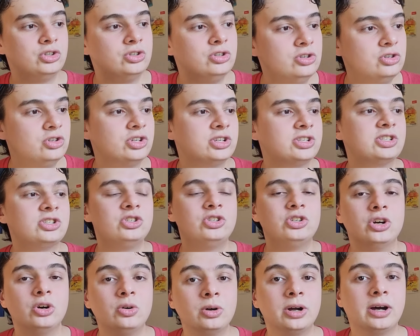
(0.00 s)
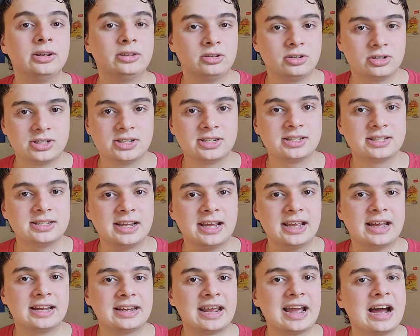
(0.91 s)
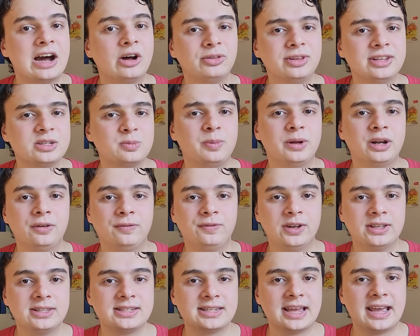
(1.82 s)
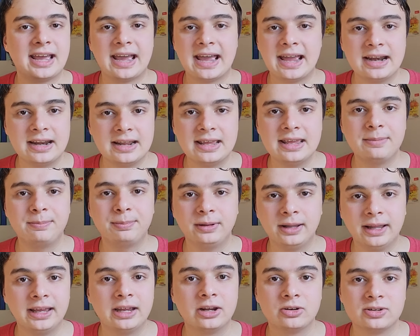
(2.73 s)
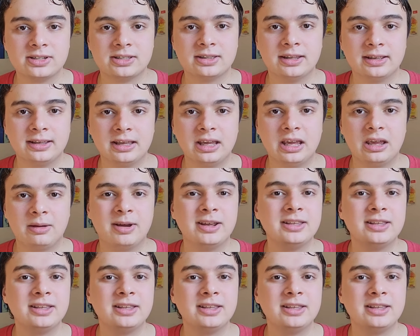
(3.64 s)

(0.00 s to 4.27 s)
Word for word: just don't understand how this benefits any players in the game.